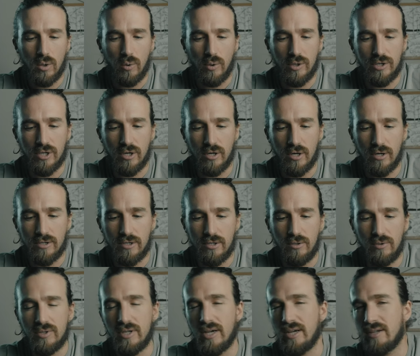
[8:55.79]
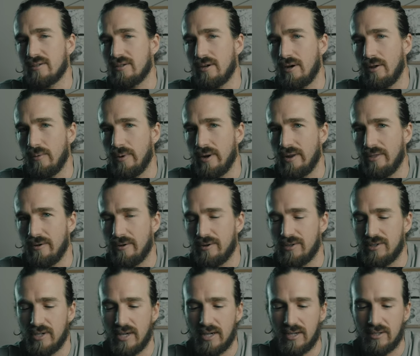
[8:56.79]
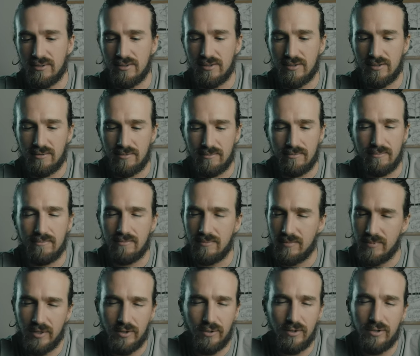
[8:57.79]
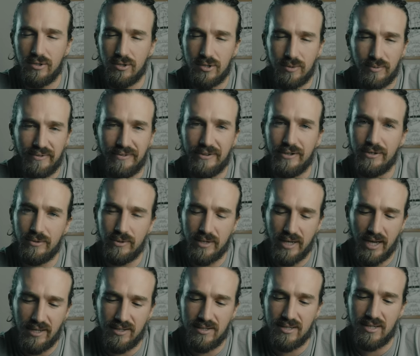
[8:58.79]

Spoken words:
which are 2 seconds all the way to 30 seconds. You'll use them if you do night